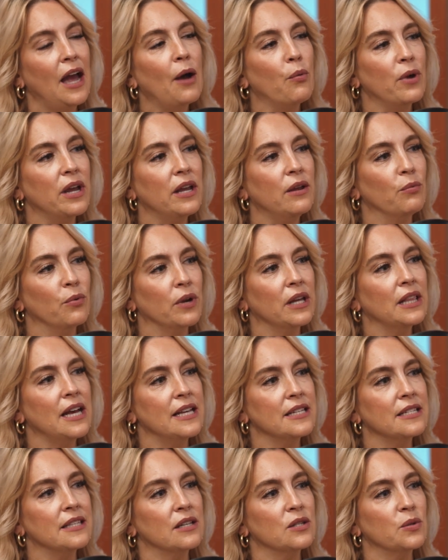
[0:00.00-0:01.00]
we
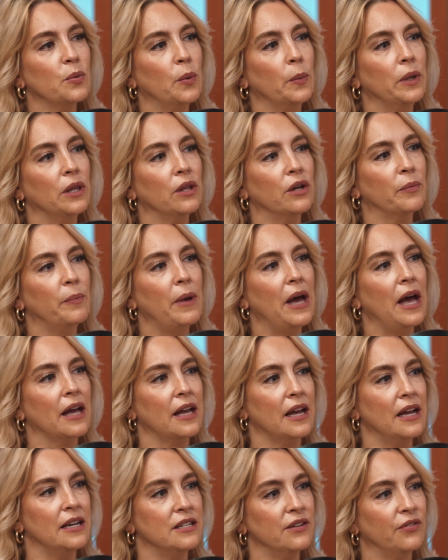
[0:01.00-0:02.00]
realize this when we look
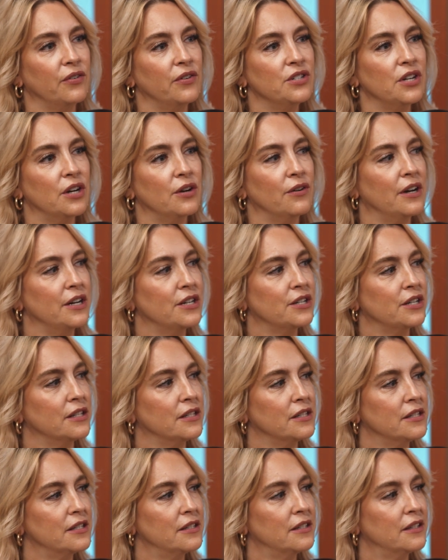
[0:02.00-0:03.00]
back at different
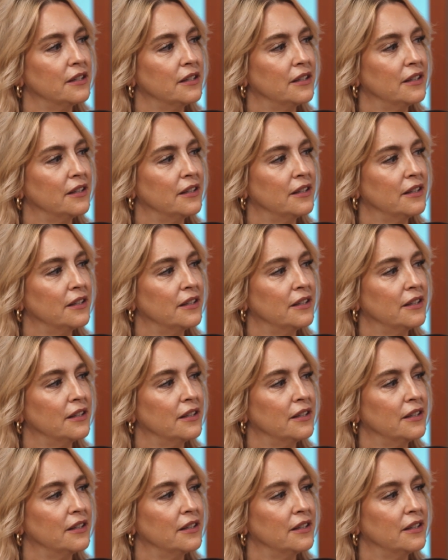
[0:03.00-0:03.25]
generations,